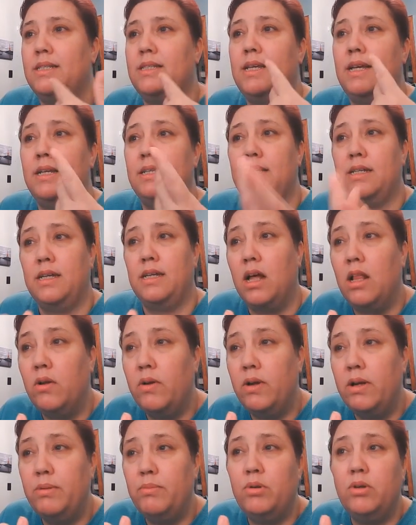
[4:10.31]
say it's a
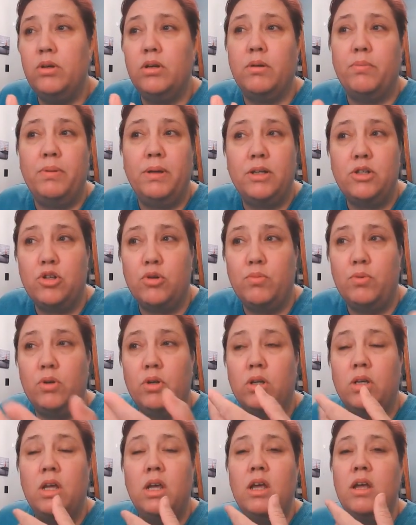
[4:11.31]
coloring book, a picture book,